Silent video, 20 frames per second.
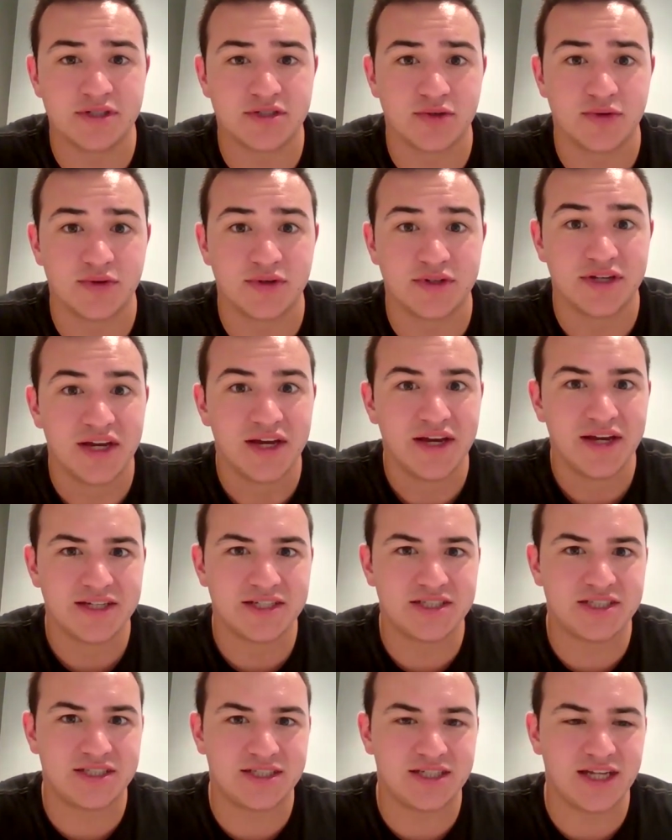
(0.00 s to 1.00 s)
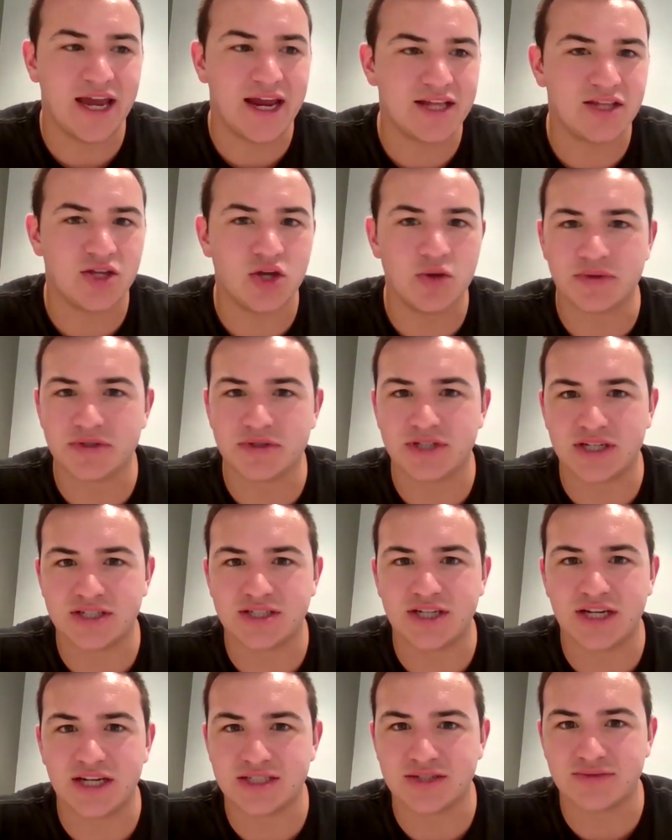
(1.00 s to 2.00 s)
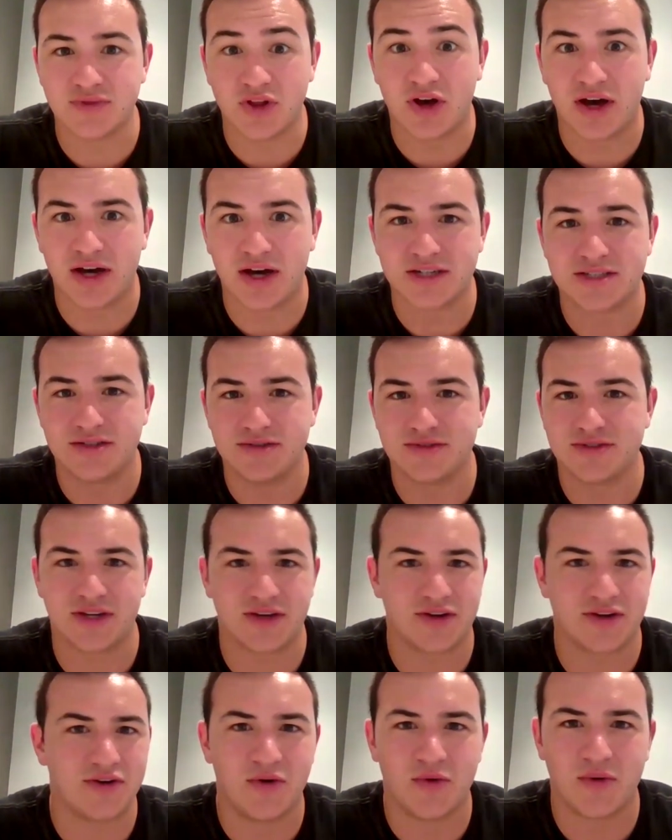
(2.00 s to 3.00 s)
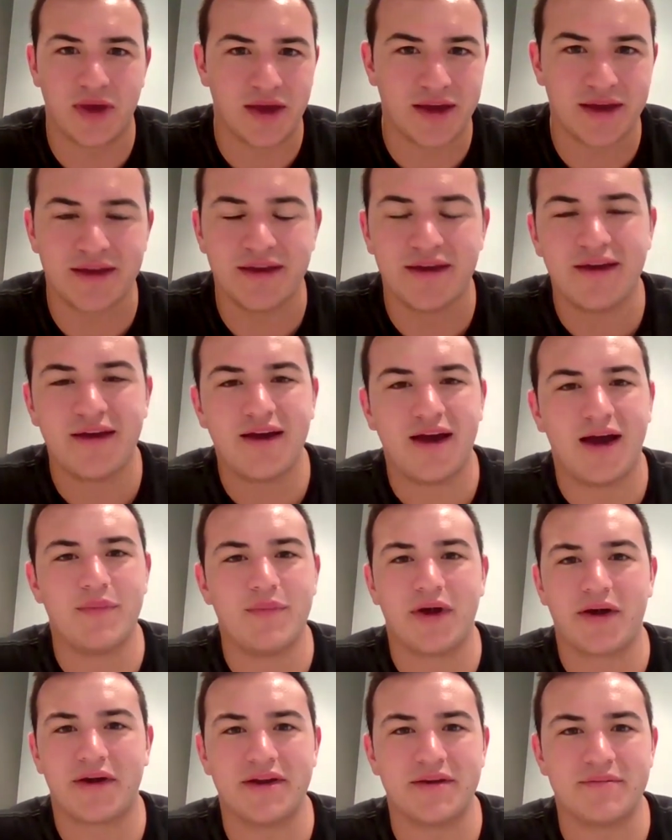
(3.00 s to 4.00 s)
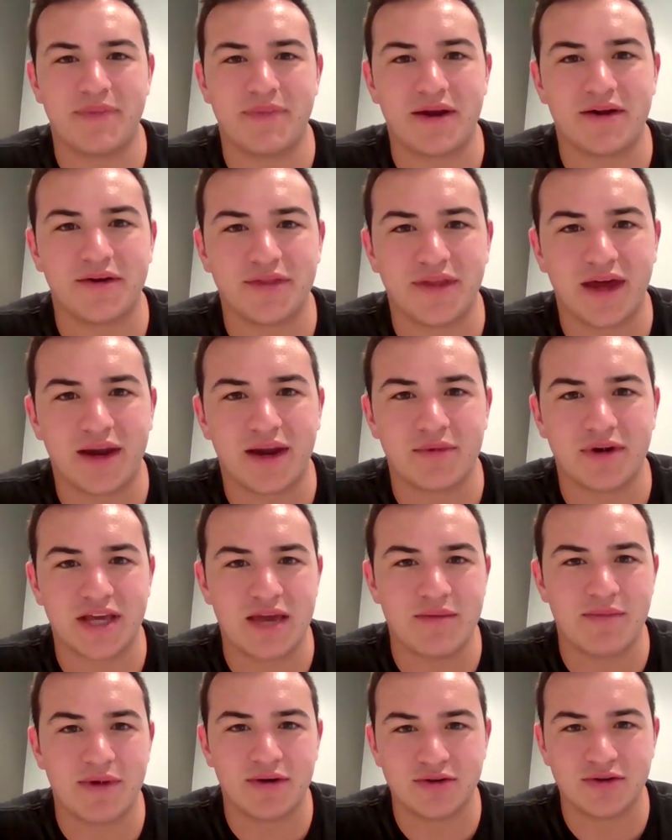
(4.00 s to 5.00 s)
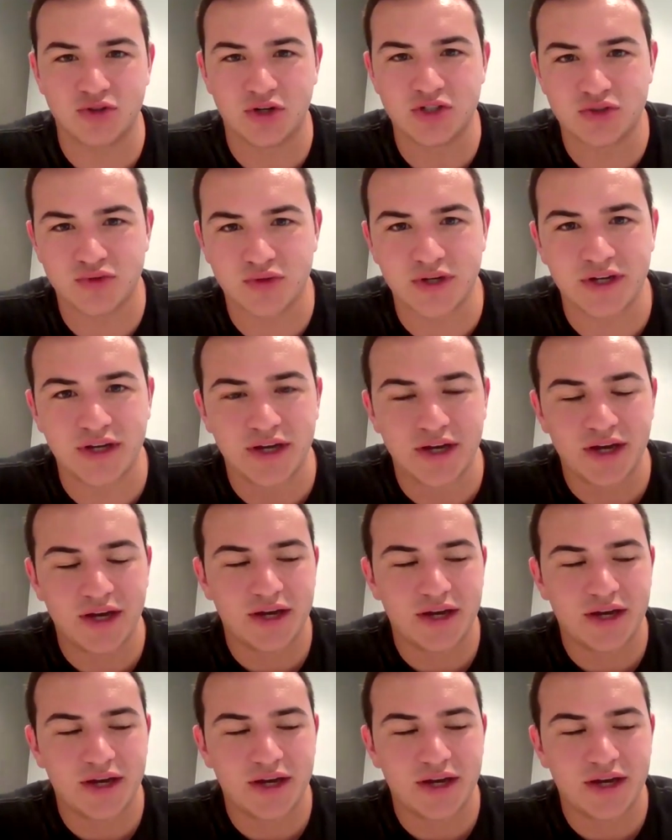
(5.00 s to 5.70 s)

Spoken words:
So it's 82% chance of loss. So it's like, okay, I'm not going to bet on that. I'm going to keep my own treasury.